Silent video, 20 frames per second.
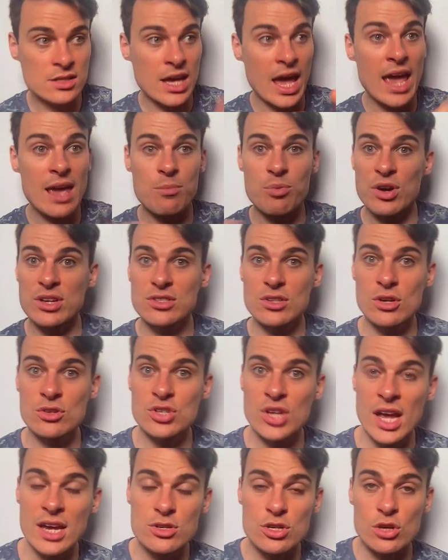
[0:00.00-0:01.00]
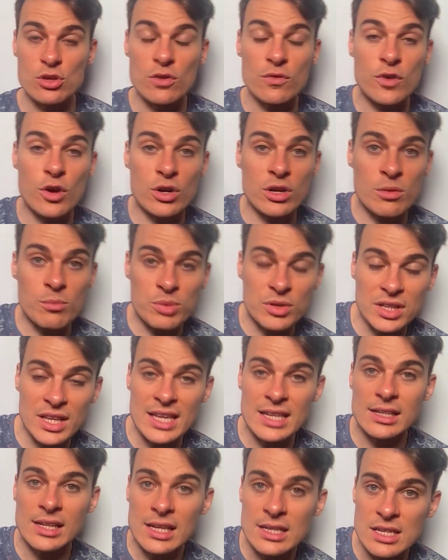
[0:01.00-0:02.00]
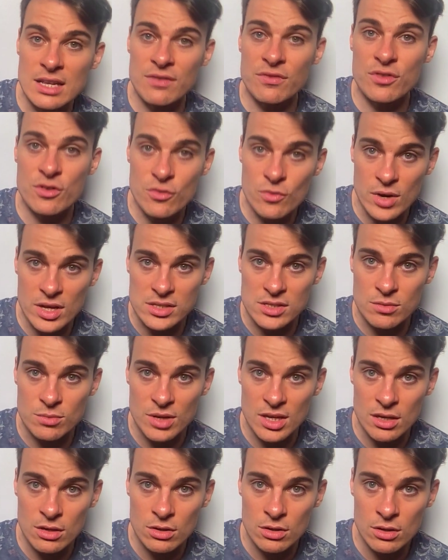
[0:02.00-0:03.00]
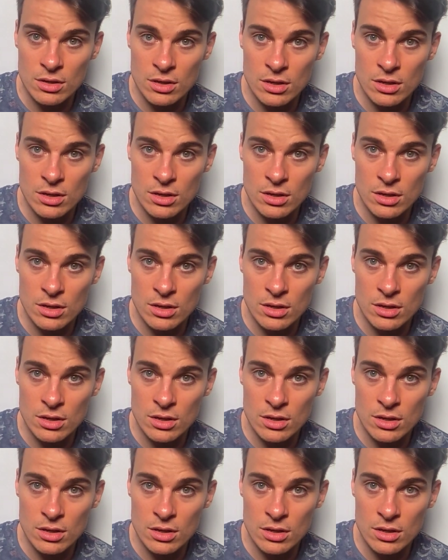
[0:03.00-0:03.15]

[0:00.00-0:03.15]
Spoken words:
hey, presto changer, you've got a completely different recipe.